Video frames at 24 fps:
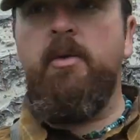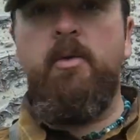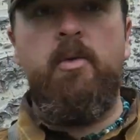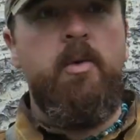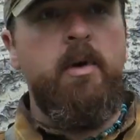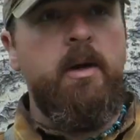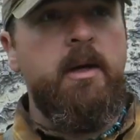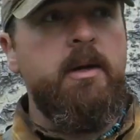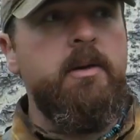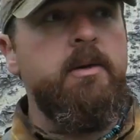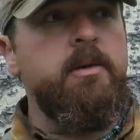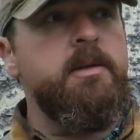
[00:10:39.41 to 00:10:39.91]
a
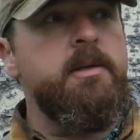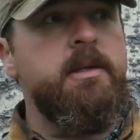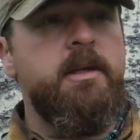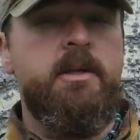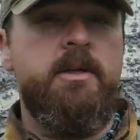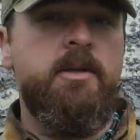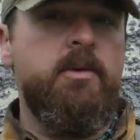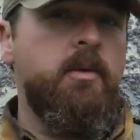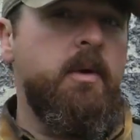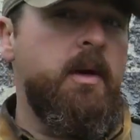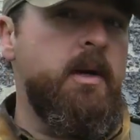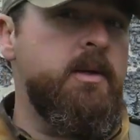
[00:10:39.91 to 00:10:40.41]
critical
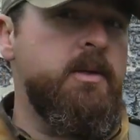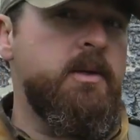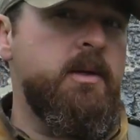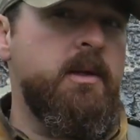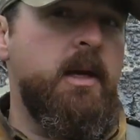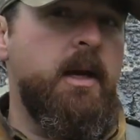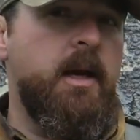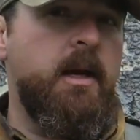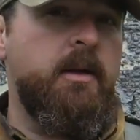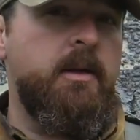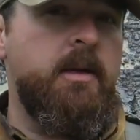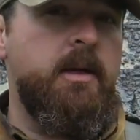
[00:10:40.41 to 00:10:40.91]

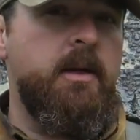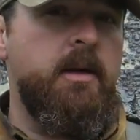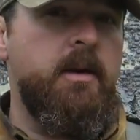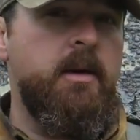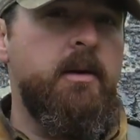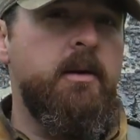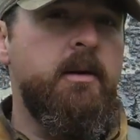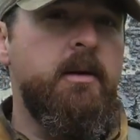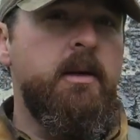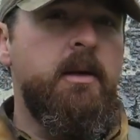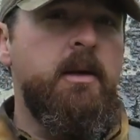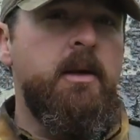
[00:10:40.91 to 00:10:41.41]
situation out
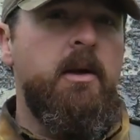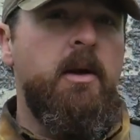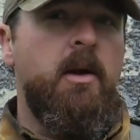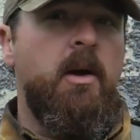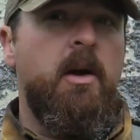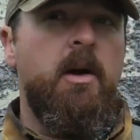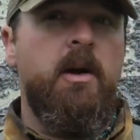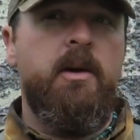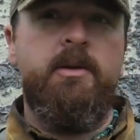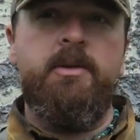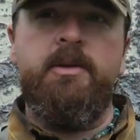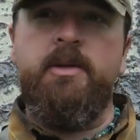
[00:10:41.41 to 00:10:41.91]
here
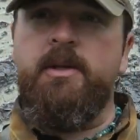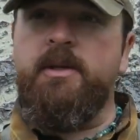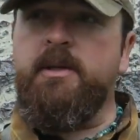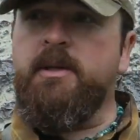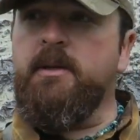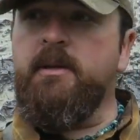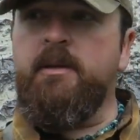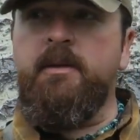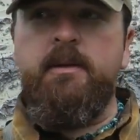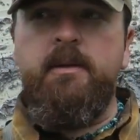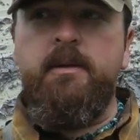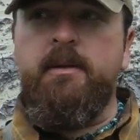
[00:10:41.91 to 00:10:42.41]
on
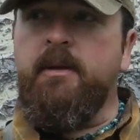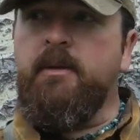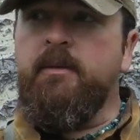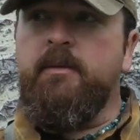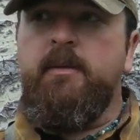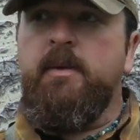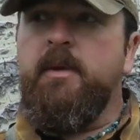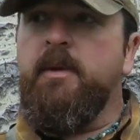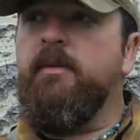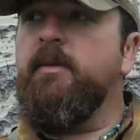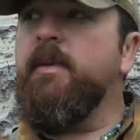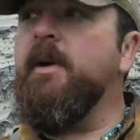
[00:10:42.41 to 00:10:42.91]
just a,
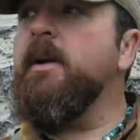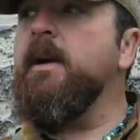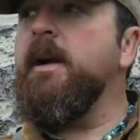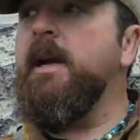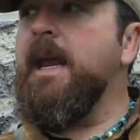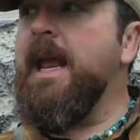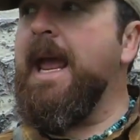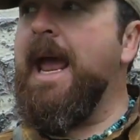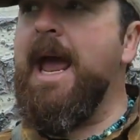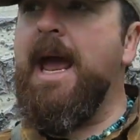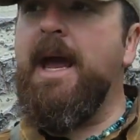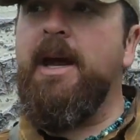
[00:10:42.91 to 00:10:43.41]
a
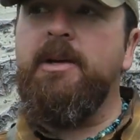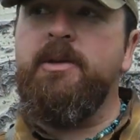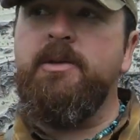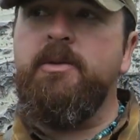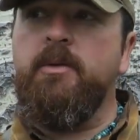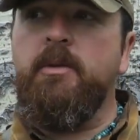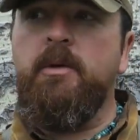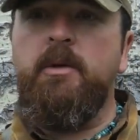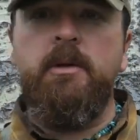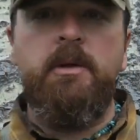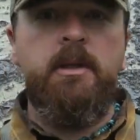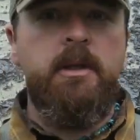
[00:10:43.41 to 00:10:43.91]
very
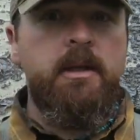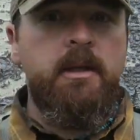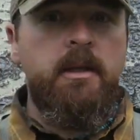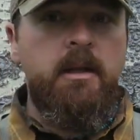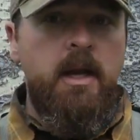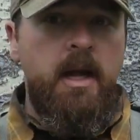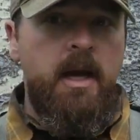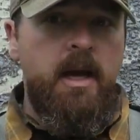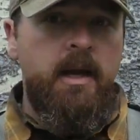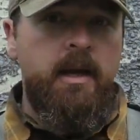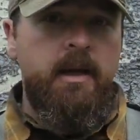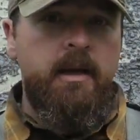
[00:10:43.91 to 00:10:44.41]
casual
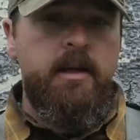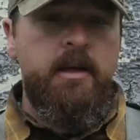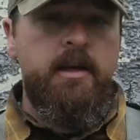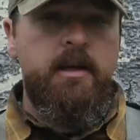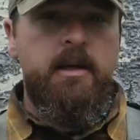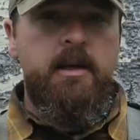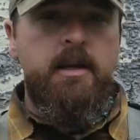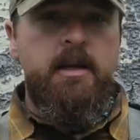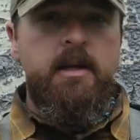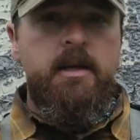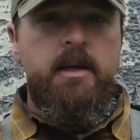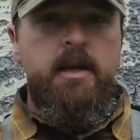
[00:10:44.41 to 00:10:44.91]
little hike.
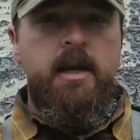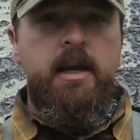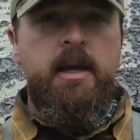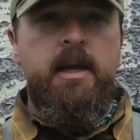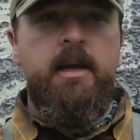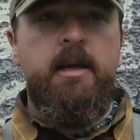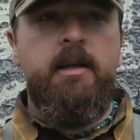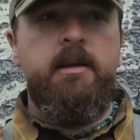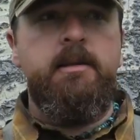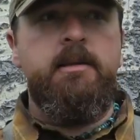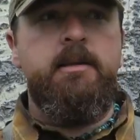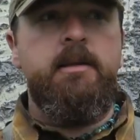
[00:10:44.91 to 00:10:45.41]

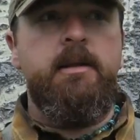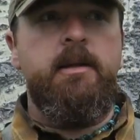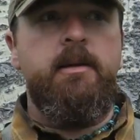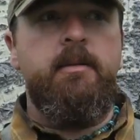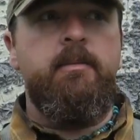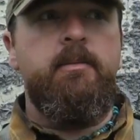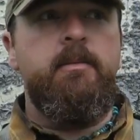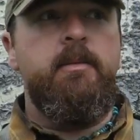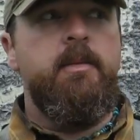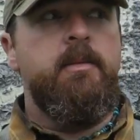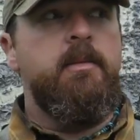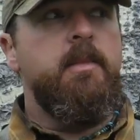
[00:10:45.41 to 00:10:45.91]
And
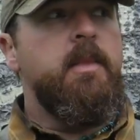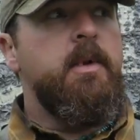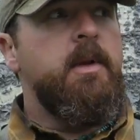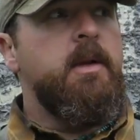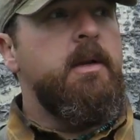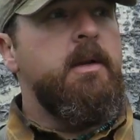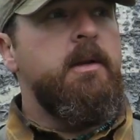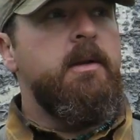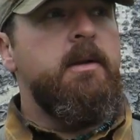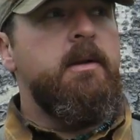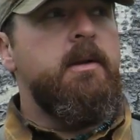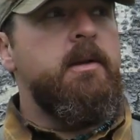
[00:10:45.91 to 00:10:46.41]
um,
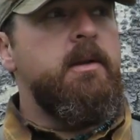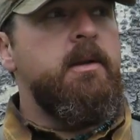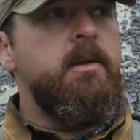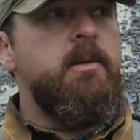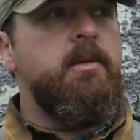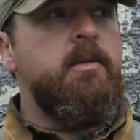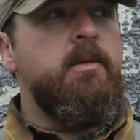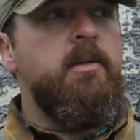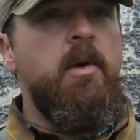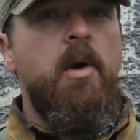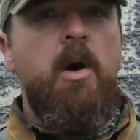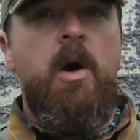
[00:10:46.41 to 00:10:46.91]

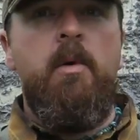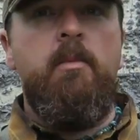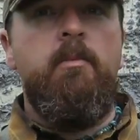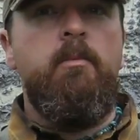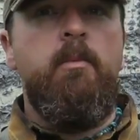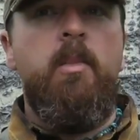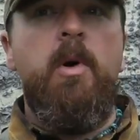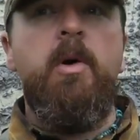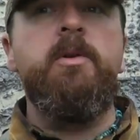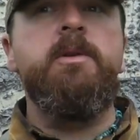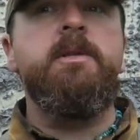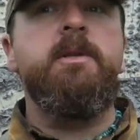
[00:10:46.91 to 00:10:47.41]

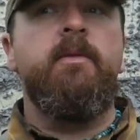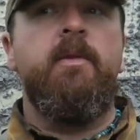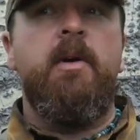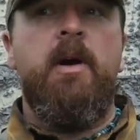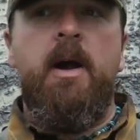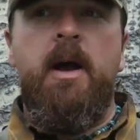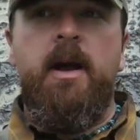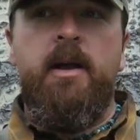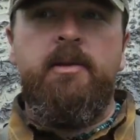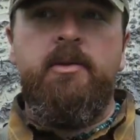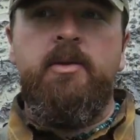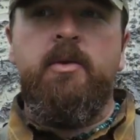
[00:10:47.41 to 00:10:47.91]
most of
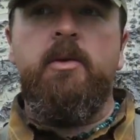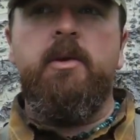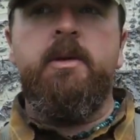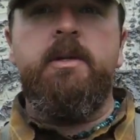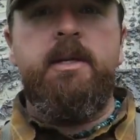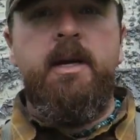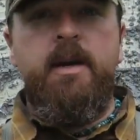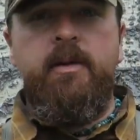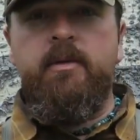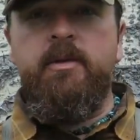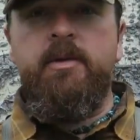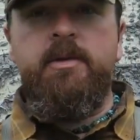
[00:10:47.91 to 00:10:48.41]
our outdoor
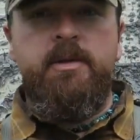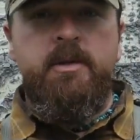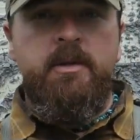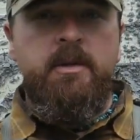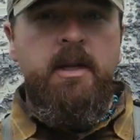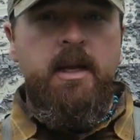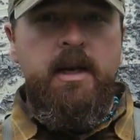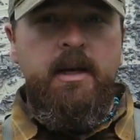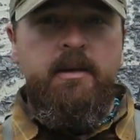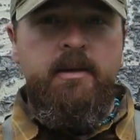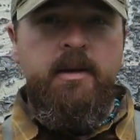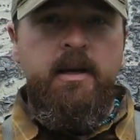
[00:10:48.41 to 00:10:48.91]
endeavors are
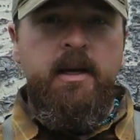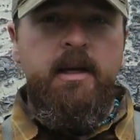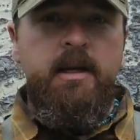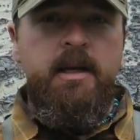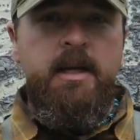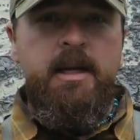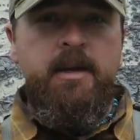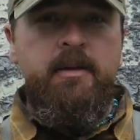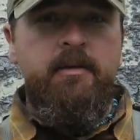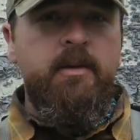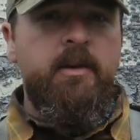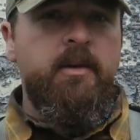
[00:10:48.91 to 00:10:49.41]
like
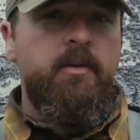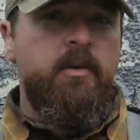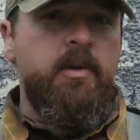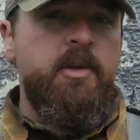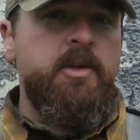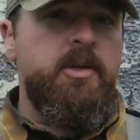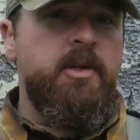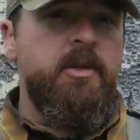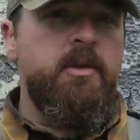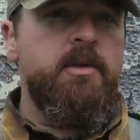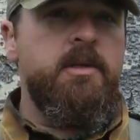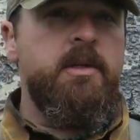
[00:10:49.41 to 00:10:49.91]
that, even if
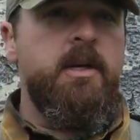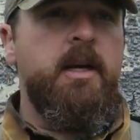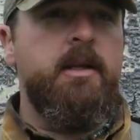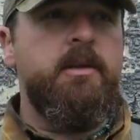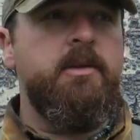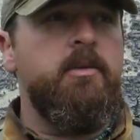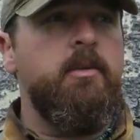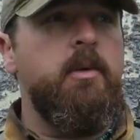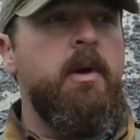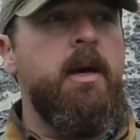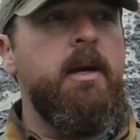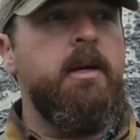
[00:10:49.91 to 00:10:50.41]
we choose
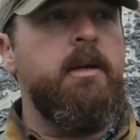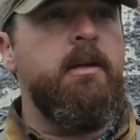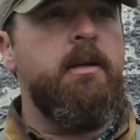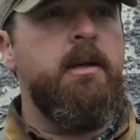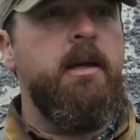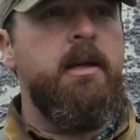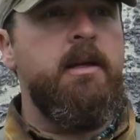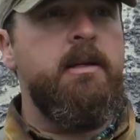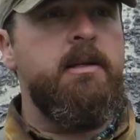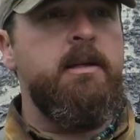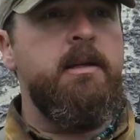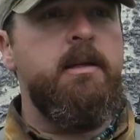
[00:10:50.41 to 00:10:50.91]
not to
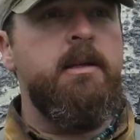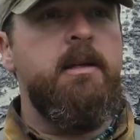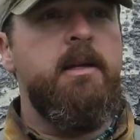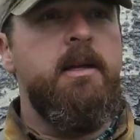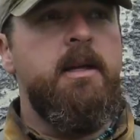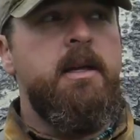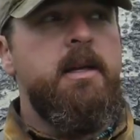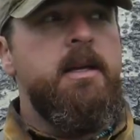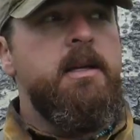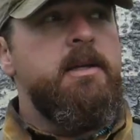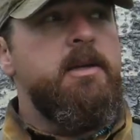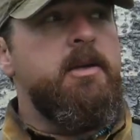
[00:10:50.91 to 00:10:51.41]
recognize it.
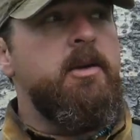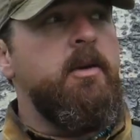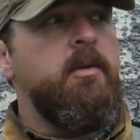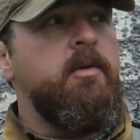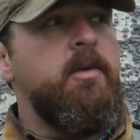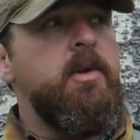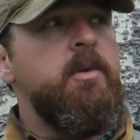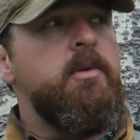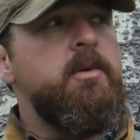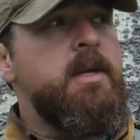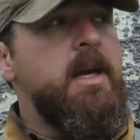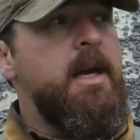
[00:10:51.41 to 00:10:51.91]
So
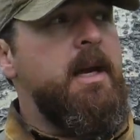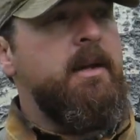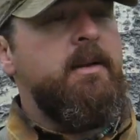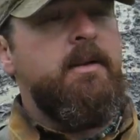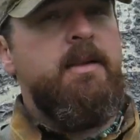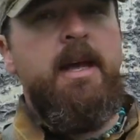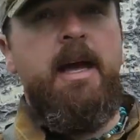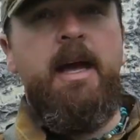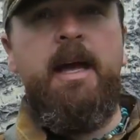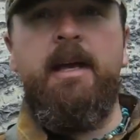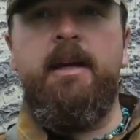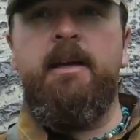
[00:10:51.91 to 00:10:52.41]
if you take
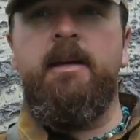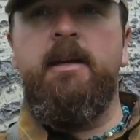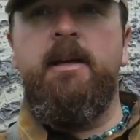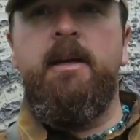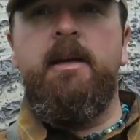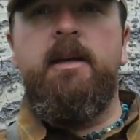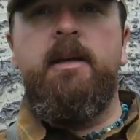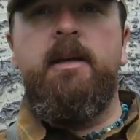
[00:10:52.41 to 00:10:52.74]
that